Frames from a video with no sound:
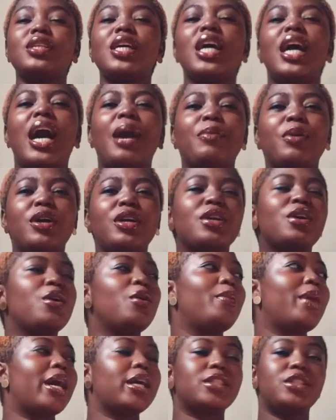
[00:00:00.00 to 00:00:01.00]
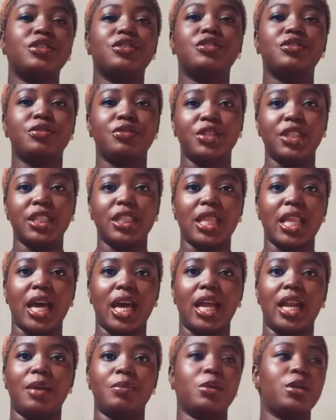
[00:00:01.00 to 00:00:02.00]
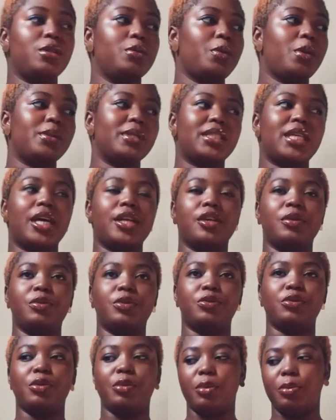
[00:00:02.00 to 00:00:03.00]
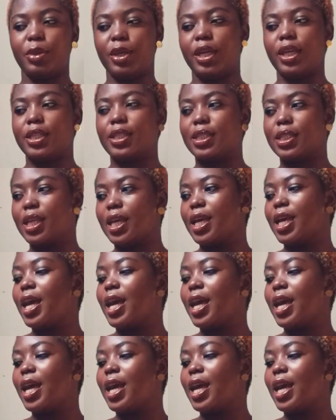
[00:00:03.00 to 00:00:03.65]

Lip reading: I'm going to go back to reading that. I'm going to probably tidy up the room a bit,